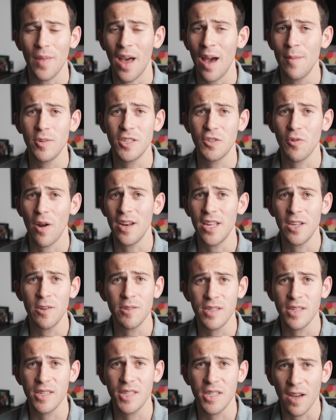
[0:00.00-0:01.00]
I'm just trying to
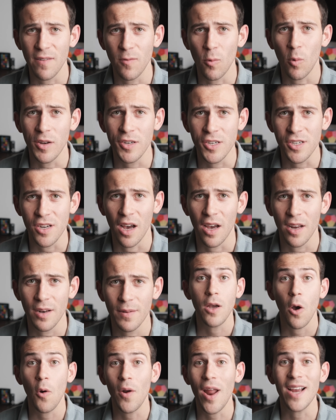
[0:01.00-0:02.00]
use this stuff one shot.
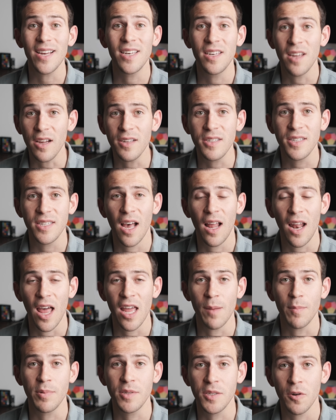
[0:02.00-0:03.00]
Kodak does sell
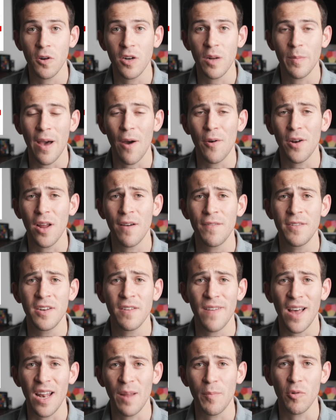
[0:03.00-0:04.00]
an absurd amount of
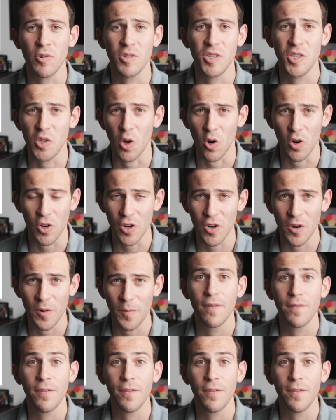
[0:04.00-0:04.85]
developer starter